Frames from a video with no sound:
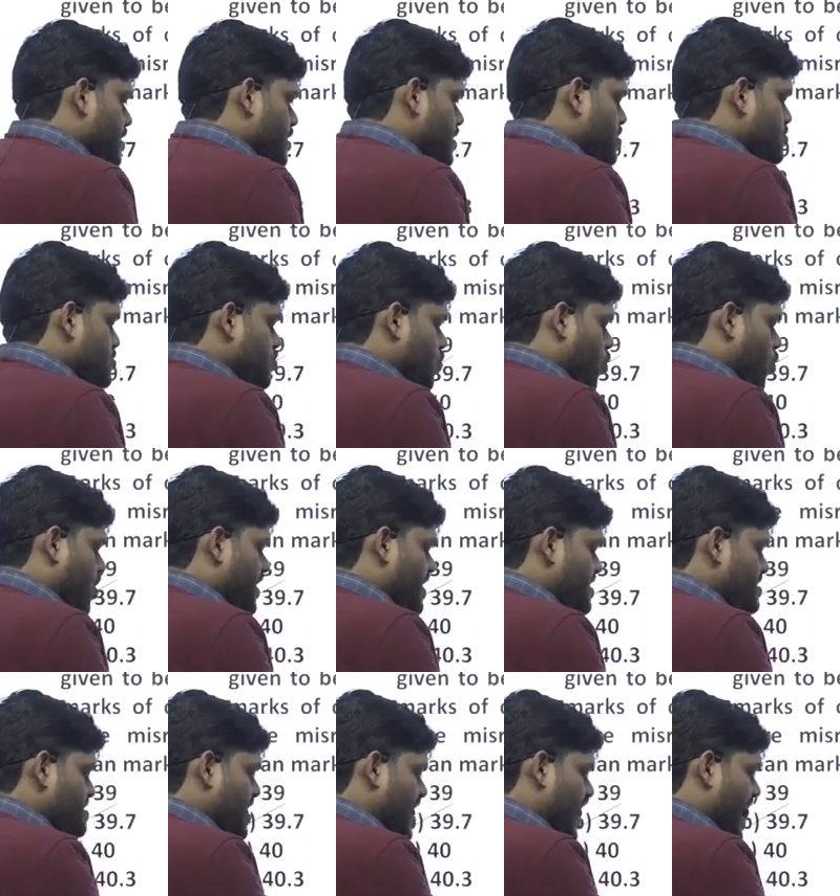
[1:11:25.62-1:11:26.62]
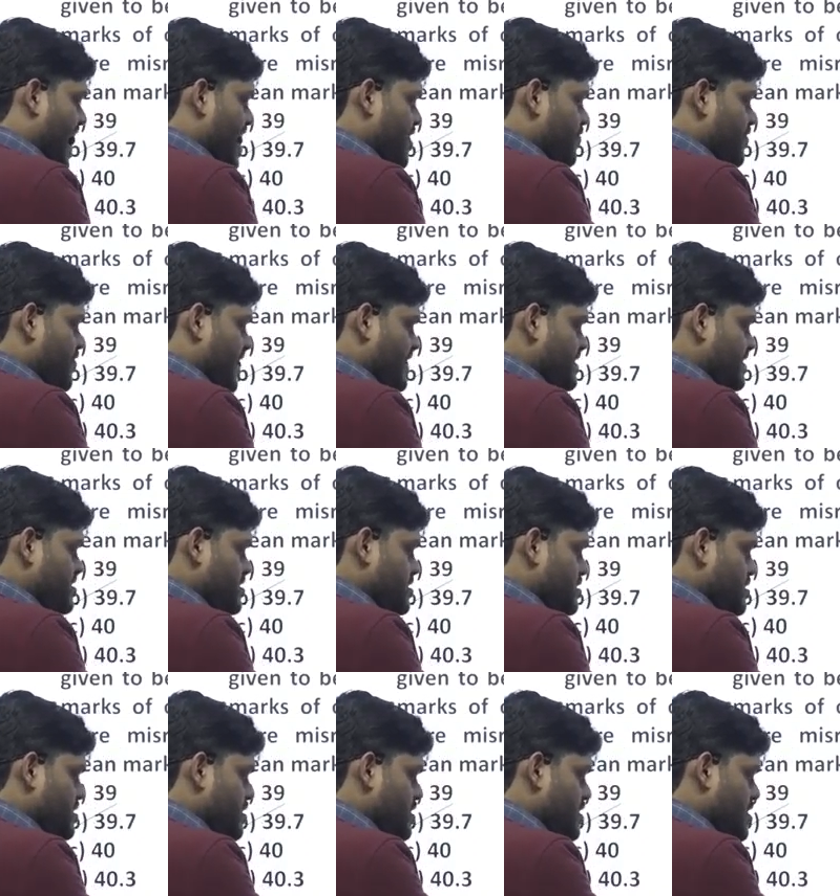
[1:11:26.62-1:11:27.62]
So what is the average?
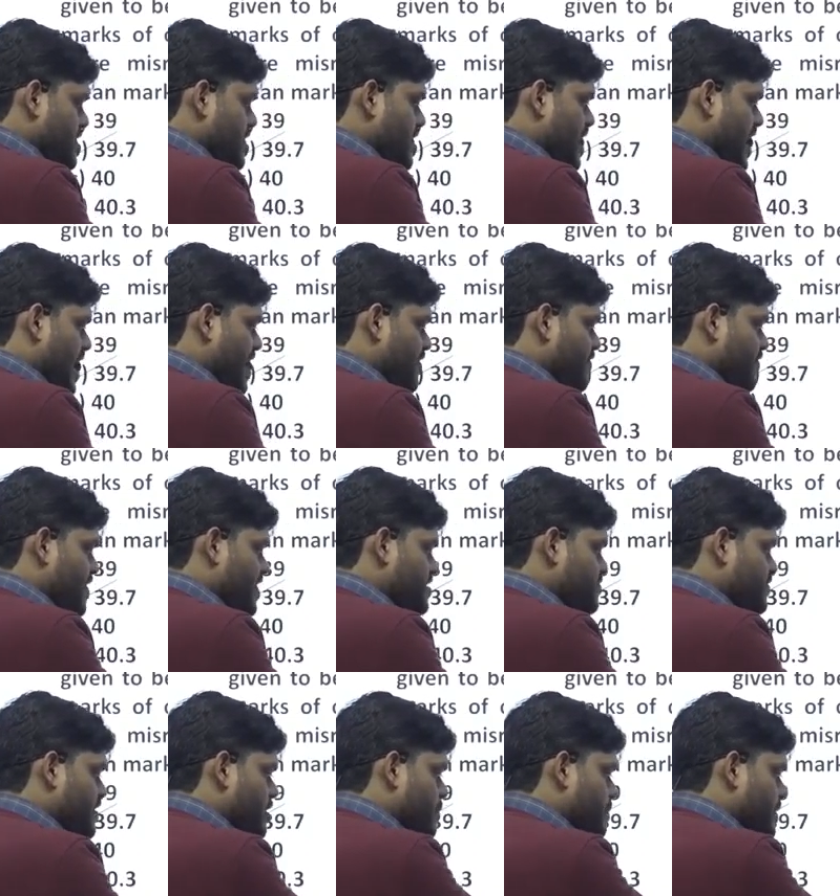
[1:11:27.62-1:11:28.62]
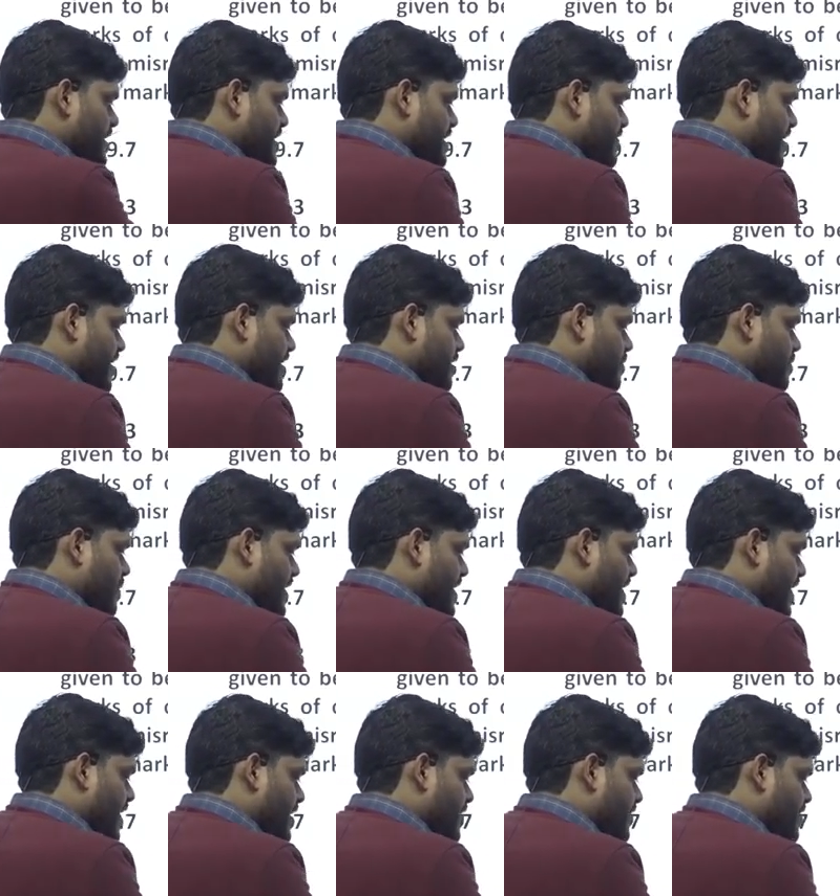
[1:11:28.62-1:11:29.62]
Average will be divided by
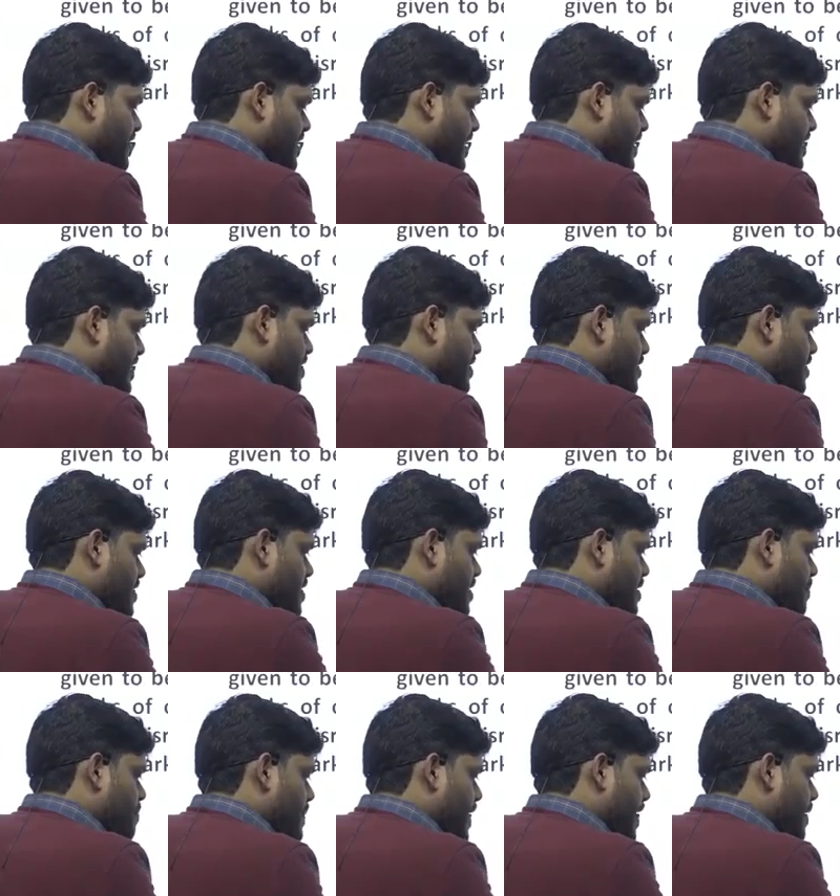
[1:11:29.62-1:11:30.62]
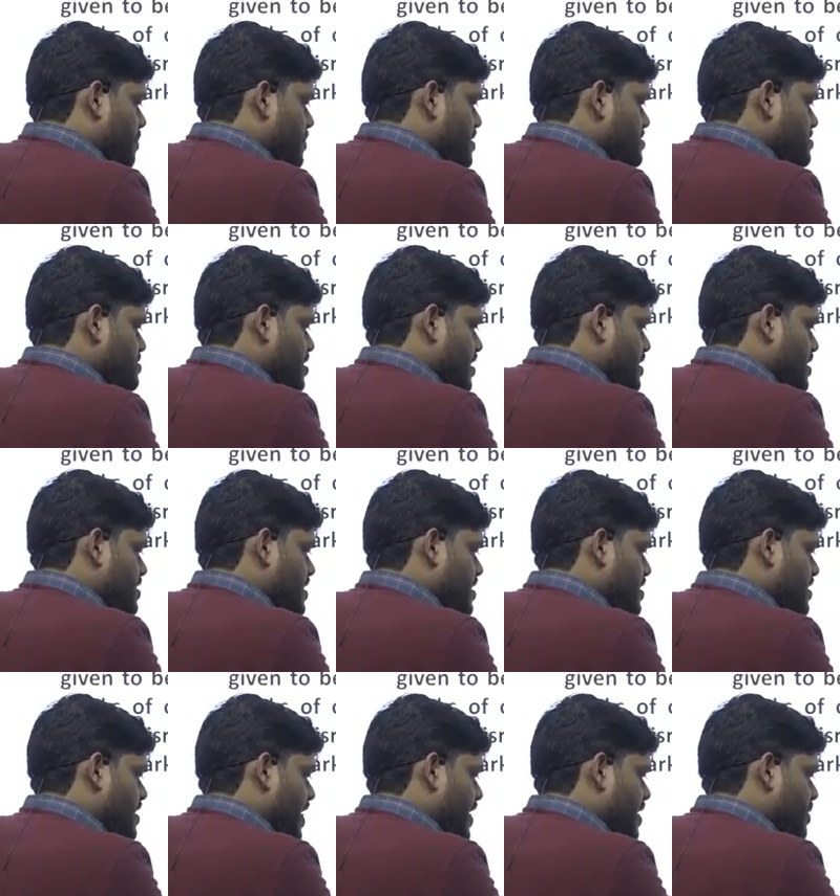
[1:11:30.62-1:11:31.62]
100. That means
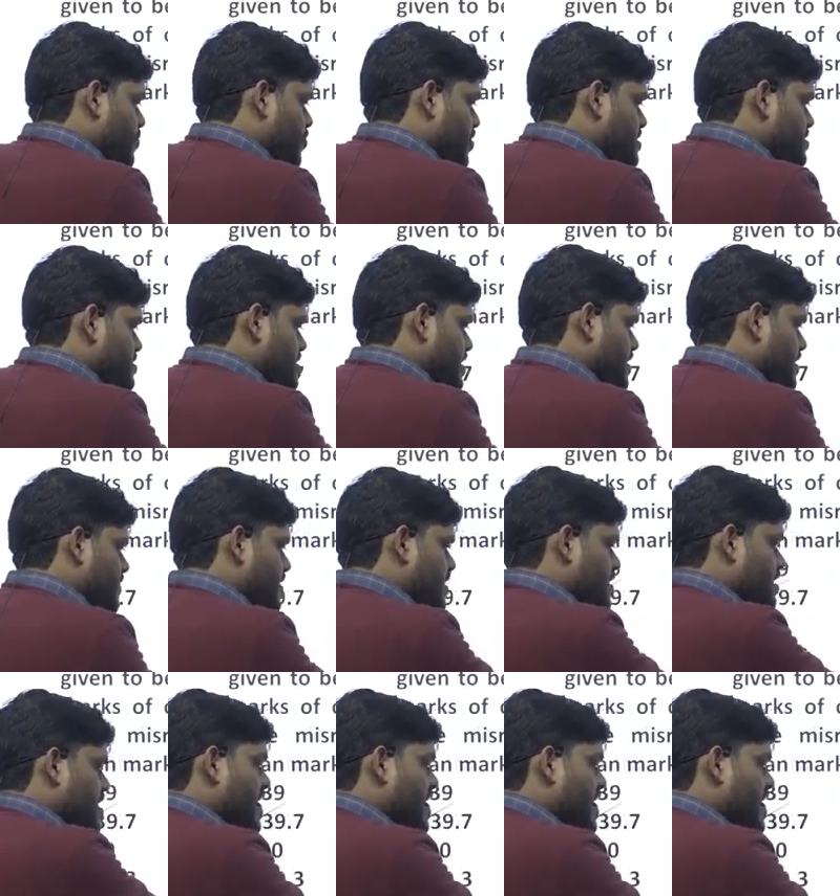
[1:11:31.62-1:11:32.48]
39.7.